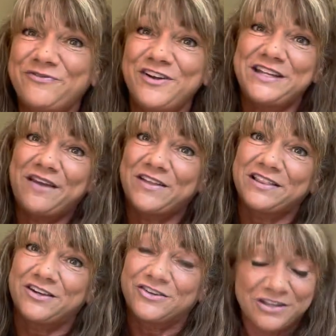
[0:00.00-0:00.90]
fun to have like
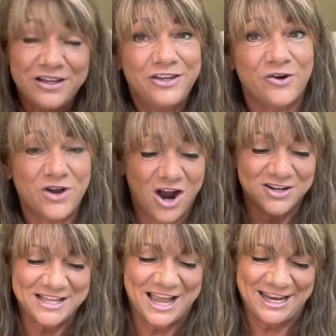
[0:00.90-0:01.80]
little, you know,
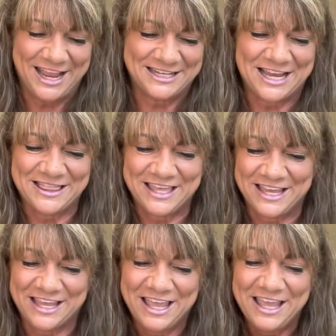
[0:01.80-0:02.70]
cards on hand, I
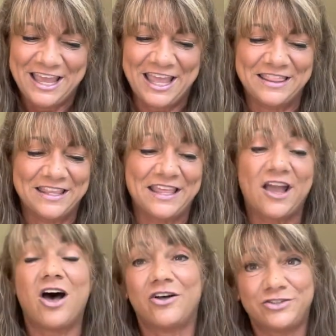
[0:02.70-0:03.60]
think. And then they
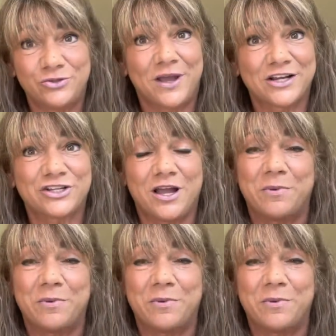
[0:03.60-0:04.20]
all do actually come